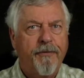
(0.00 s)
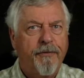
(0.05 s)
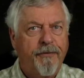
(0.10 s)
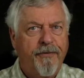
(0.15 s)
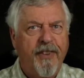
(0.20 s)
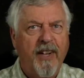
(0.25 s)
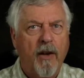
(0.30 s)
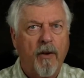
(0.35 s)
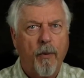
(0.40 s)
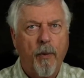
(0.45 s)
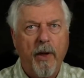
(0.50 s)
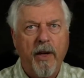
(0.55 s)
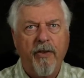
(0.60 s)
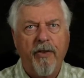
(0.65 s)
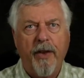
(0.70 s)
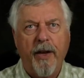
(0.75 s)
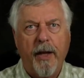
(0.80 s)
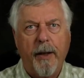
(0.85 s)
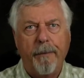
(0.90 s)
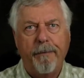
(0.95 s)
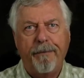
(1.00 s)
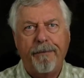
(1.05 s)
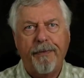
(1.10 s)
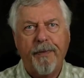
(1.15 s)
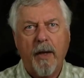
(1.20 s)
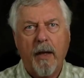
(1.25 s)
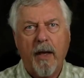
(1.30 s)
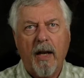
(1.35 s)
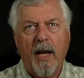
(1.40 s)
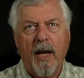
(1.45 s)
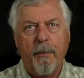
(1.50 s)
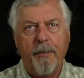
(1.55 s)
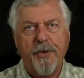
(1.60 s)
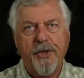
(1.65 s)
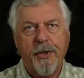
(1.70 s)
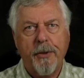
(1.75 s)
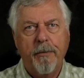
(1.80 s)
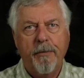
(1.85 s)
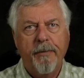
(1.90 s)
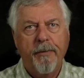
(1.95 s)
fiddle with
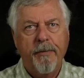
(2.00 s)
clips.